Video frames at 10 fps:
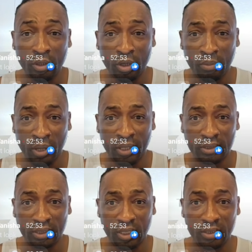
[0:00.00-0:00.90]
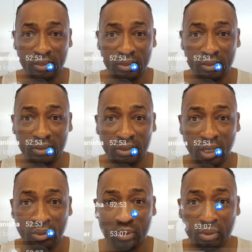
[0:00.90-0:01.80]
You know what man said? It's
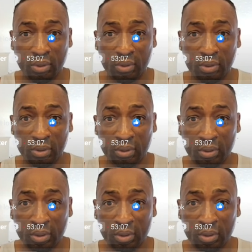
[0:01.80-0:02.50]
a good look.